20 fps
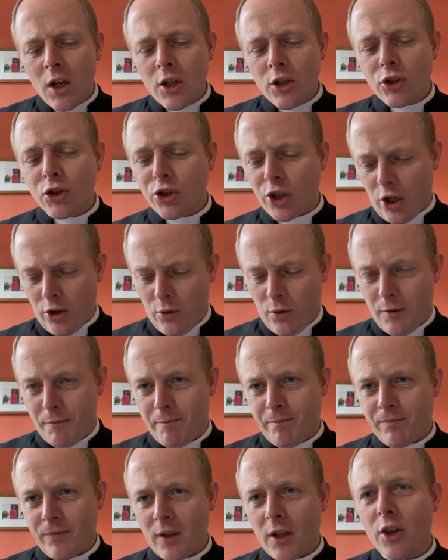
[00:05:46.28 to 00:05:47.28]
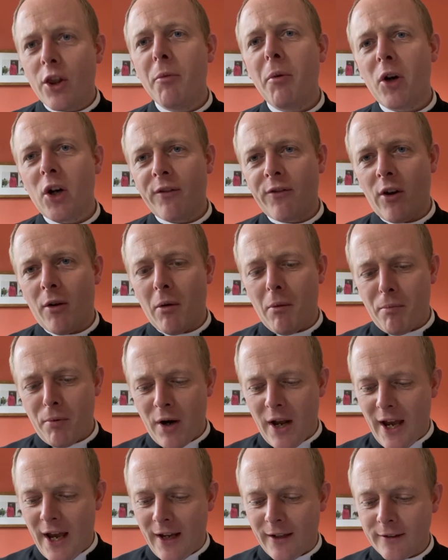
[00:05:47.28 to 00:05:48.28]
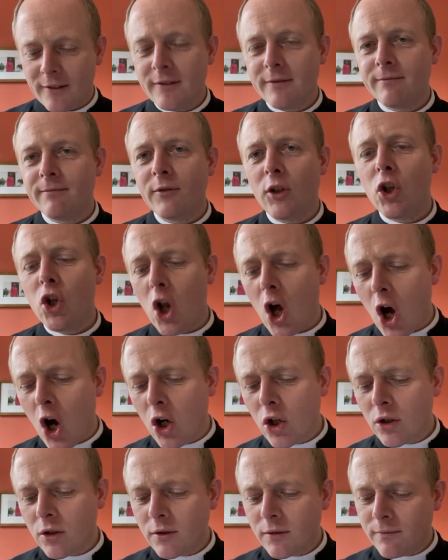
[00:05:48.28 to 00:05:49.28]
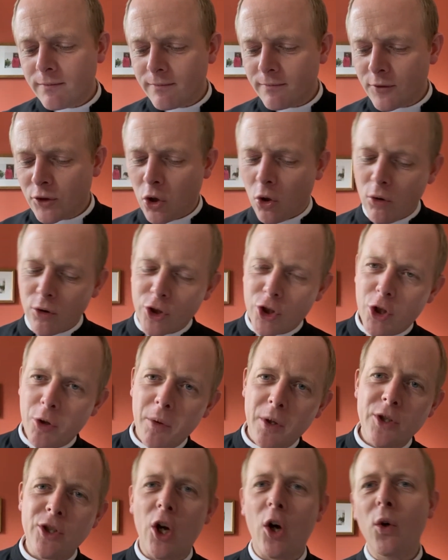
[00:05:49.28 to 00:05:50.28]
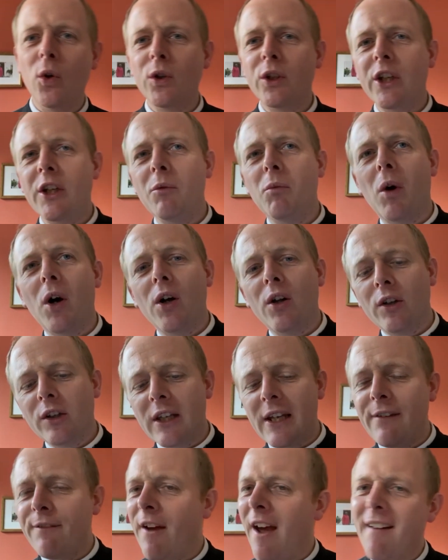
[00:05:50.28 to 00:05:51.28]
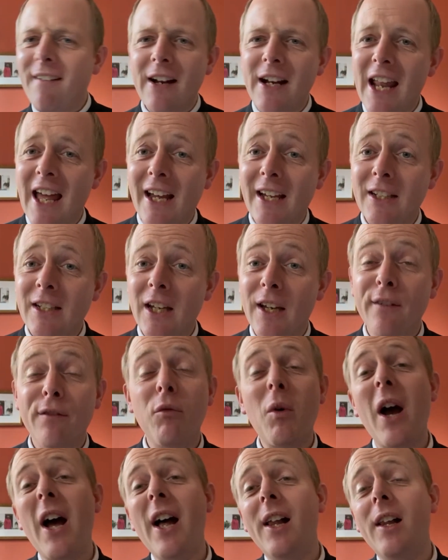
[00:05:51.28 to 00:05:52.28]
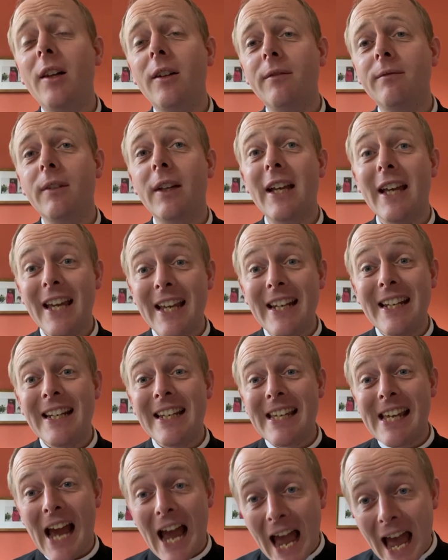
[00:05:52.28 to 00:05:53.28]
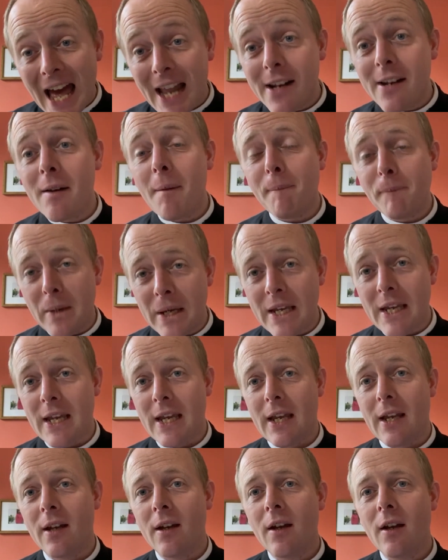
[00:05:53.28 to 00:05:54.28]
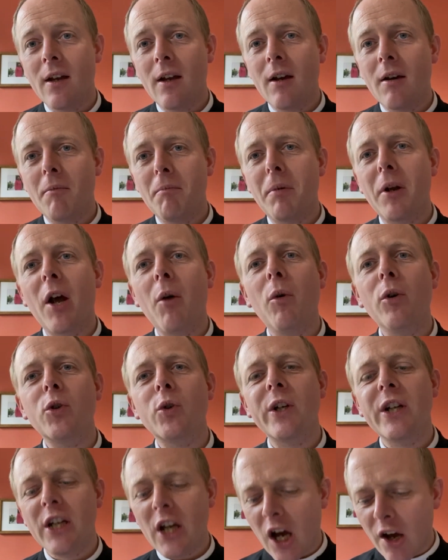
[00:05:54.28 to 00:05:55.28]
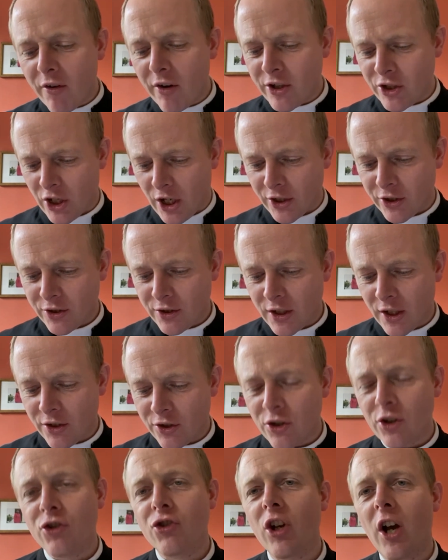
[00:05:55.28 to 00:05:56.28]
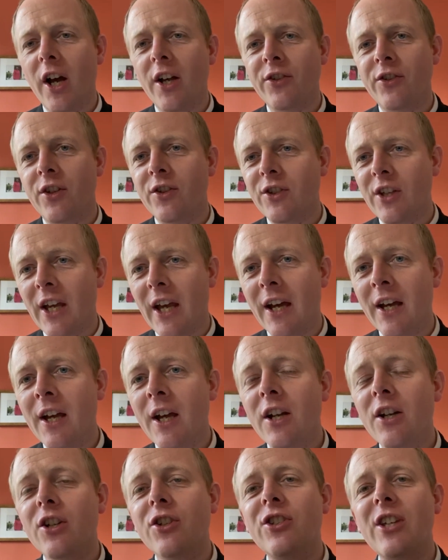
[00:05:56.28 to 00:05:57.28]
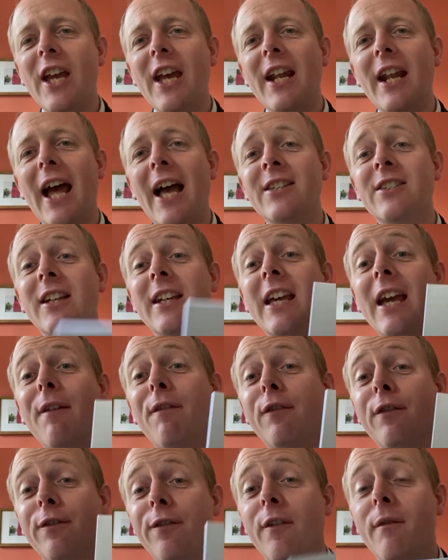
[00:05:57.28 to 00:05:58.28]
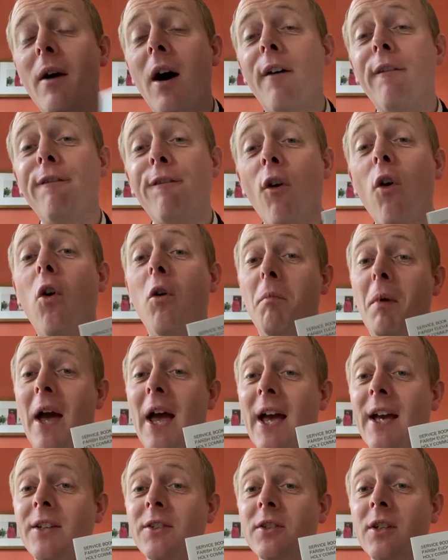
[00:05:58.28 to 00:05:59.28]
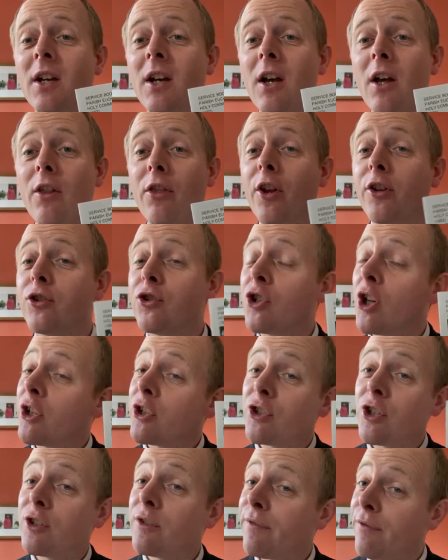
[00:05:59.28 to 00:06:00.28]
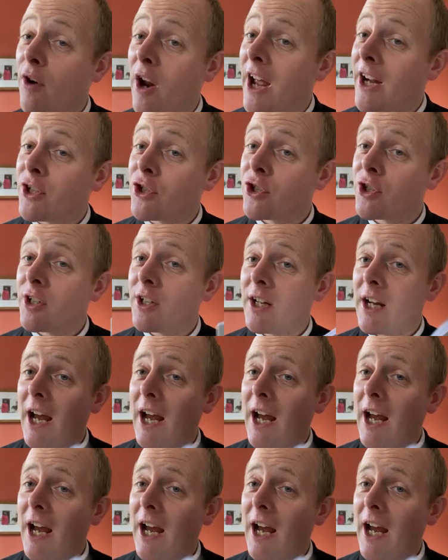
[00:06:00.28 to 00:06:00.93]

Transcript: So, the Book of Common Prayer. Long, tortuous, oldie, worldy, very negative. Well, it can be. But I want to encourage us at St. Giles this year to see it as a gift from our forebears that's just as fresh